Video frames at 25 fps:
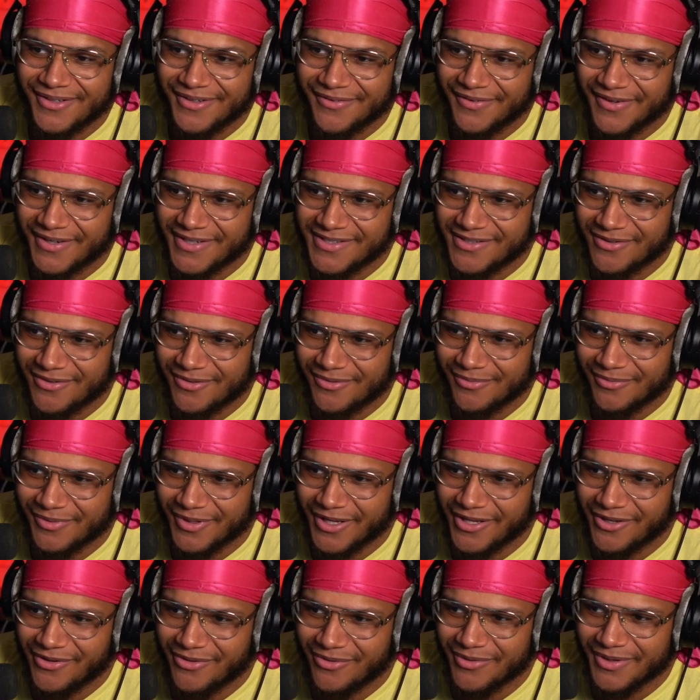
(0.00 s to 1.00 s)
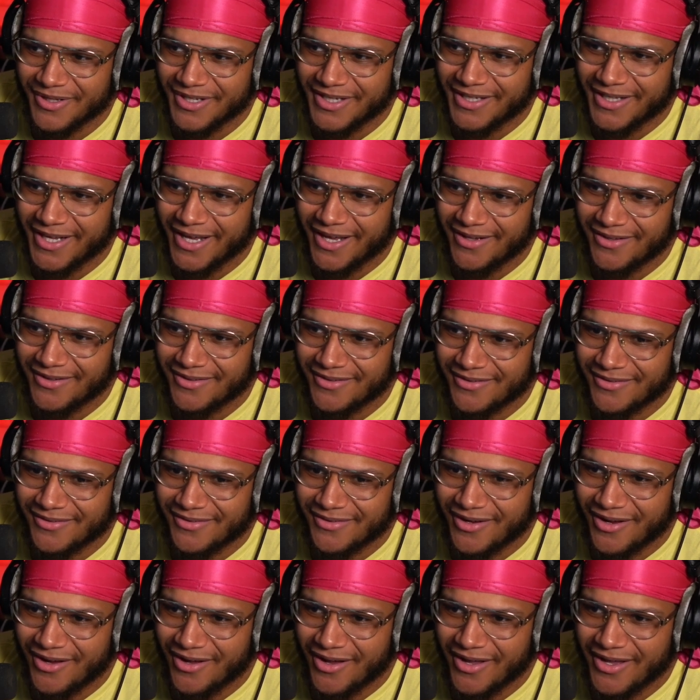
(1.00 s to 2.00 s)
The fuck is going? Are you gonna eat that?
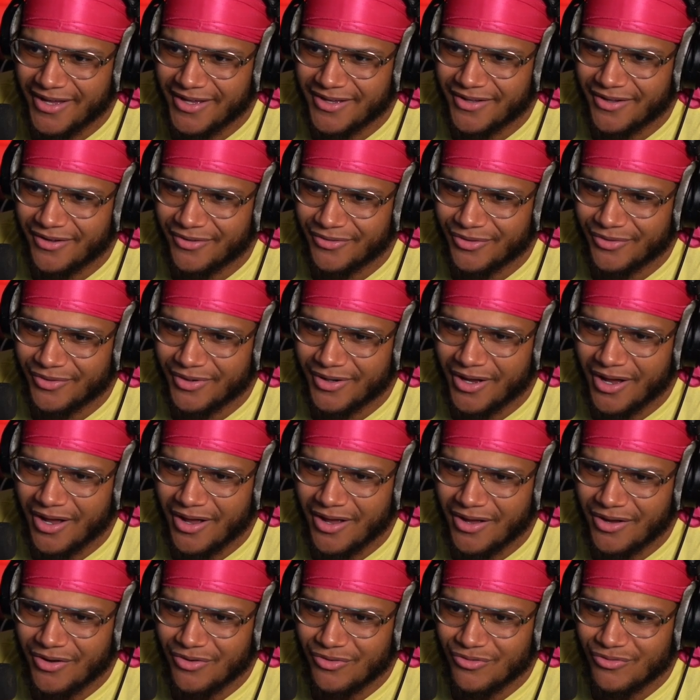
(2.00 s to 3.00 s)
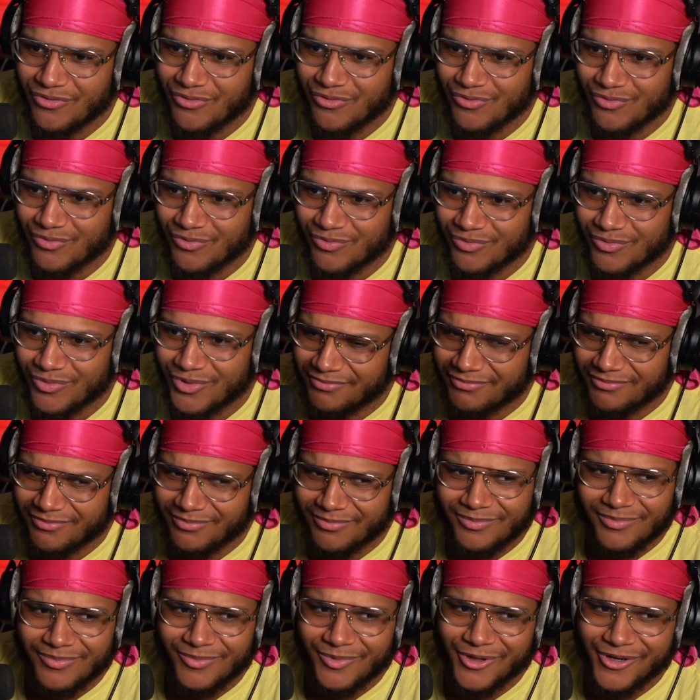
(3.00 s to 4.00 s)
Hey, you don't do. Oh,
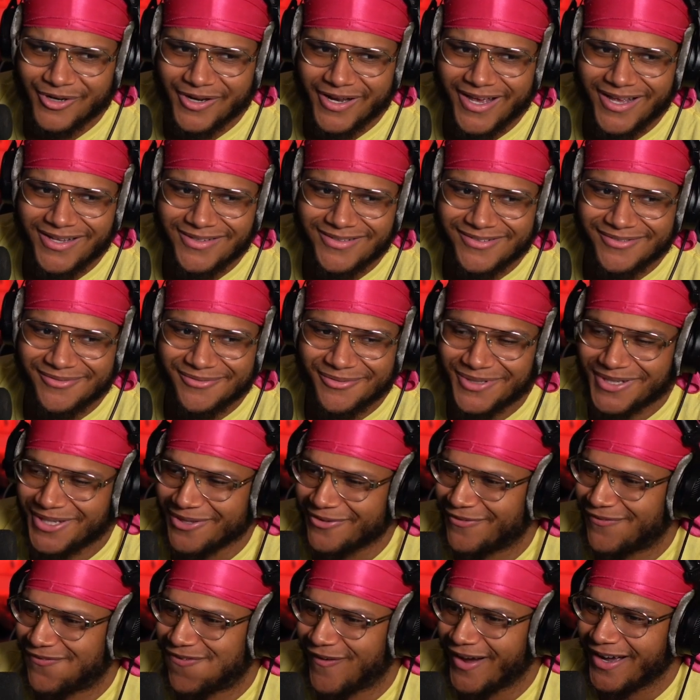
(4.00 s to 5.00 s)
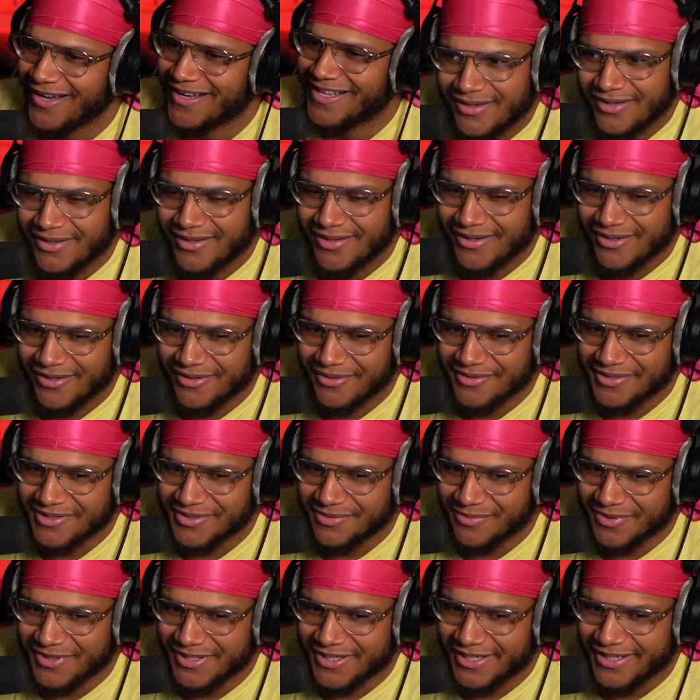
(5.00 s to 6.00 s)
you're not. What the fuck? Oh, he just
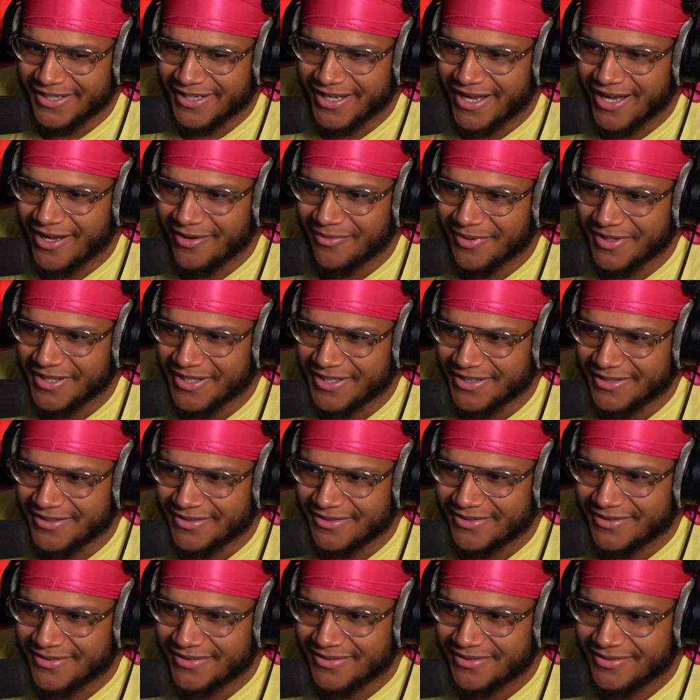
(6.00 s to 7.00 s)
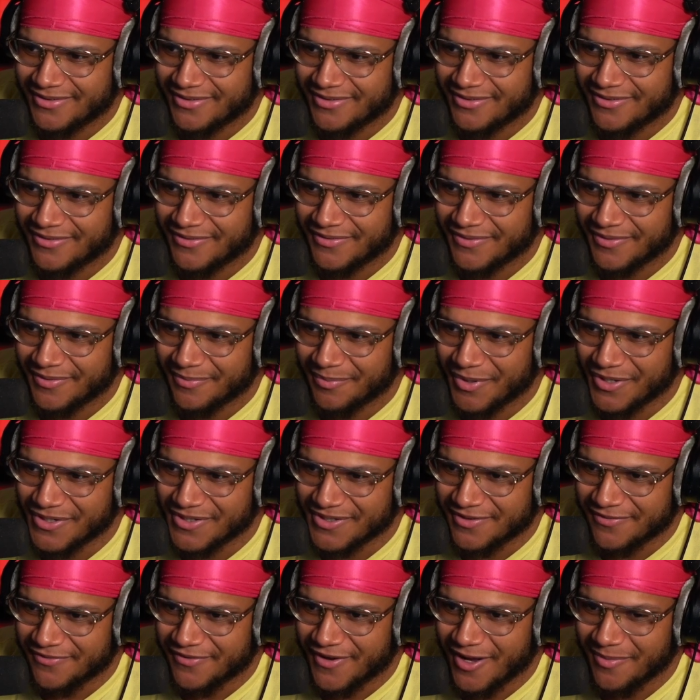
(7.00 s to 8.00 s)
wanted to die with it. Person
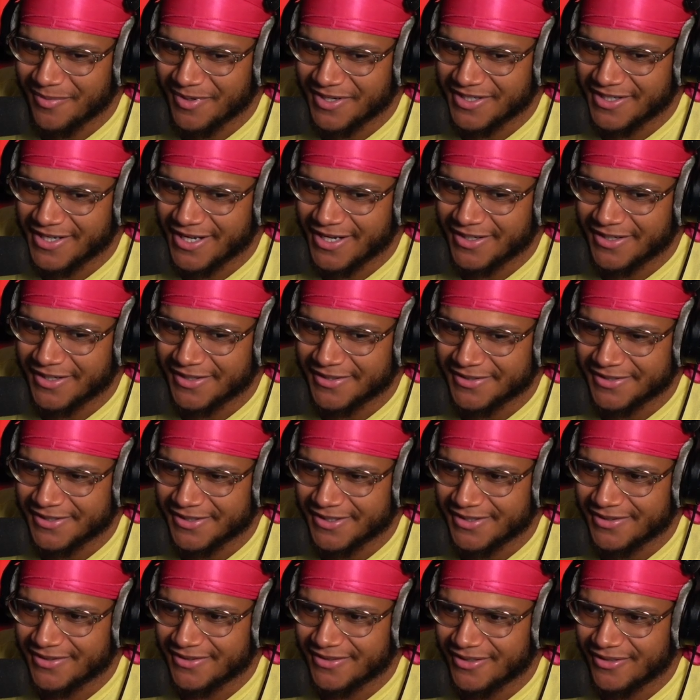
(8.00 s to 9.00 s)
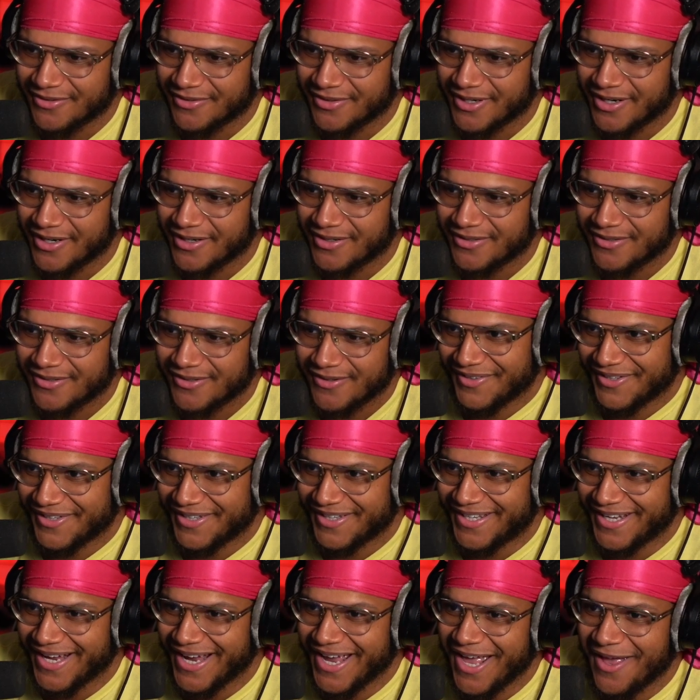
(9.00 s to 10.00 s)
to find me to take that shit. Okay.
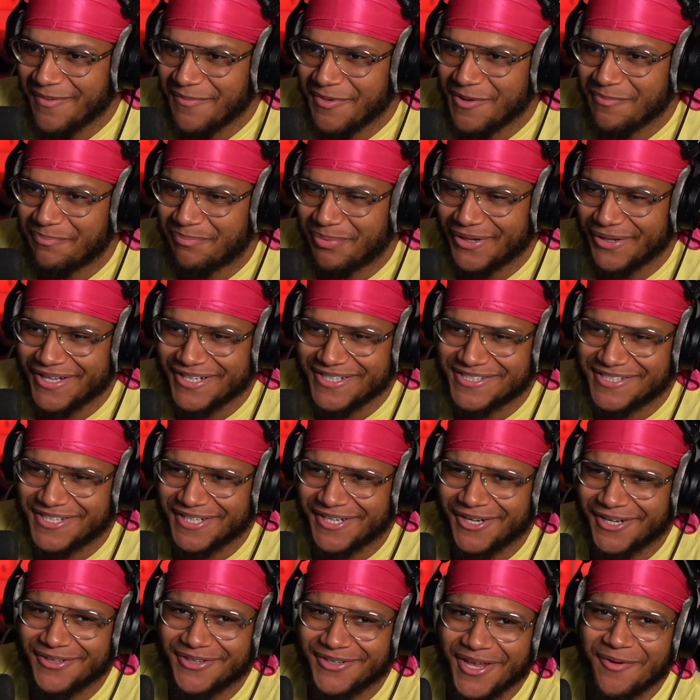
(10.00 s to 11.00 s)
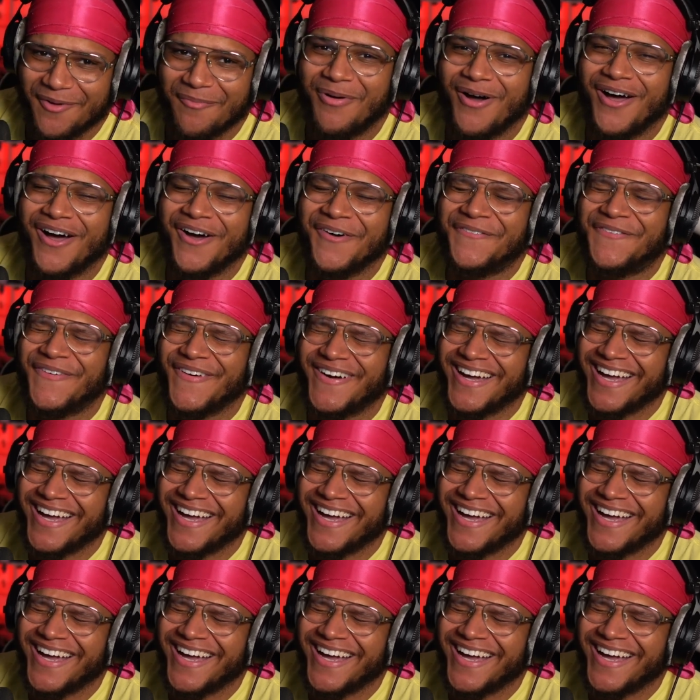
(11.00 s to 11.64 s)
Damn, he bit the shit out that motherfucker.